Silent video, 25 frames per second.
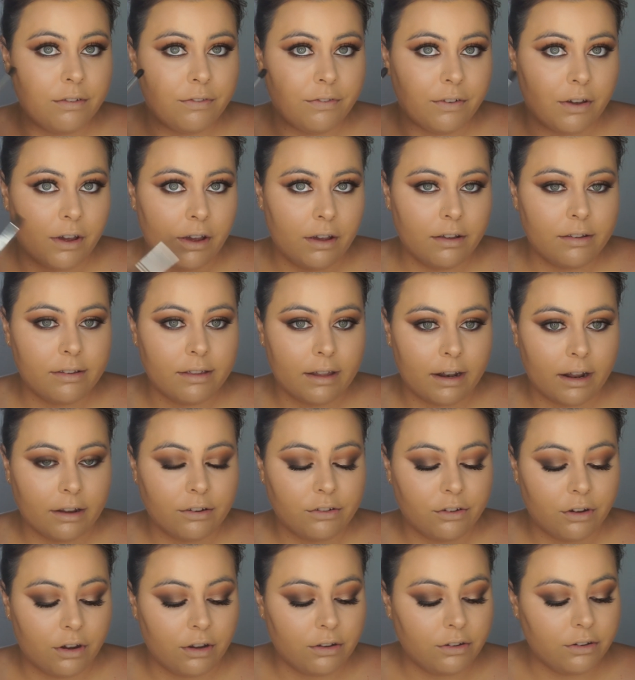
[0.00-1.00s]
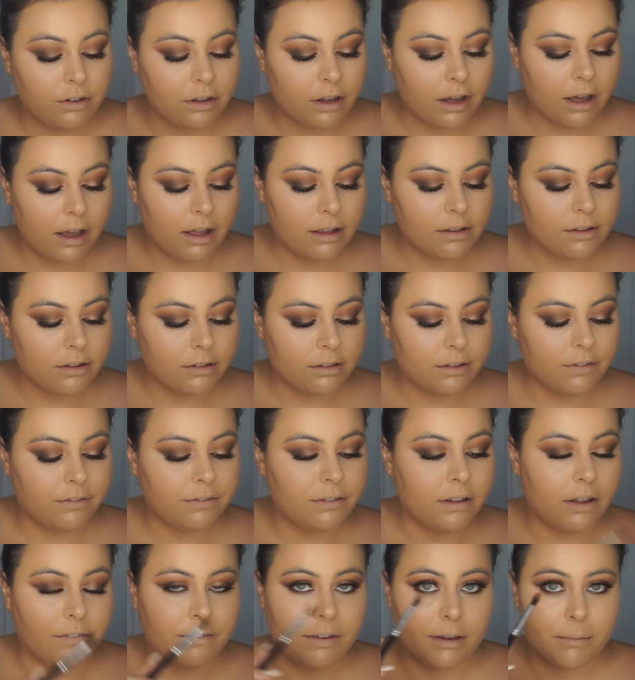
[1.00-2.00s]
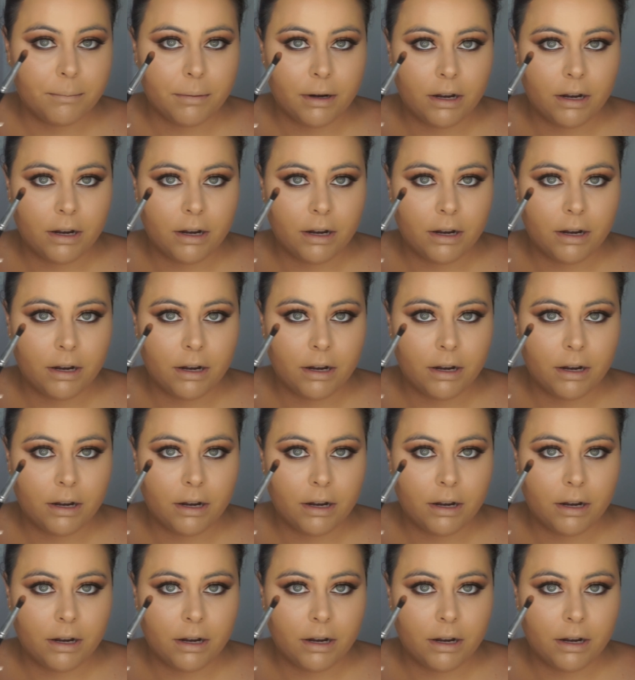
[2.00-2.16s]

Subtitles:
first that I showed you guys on the fluffier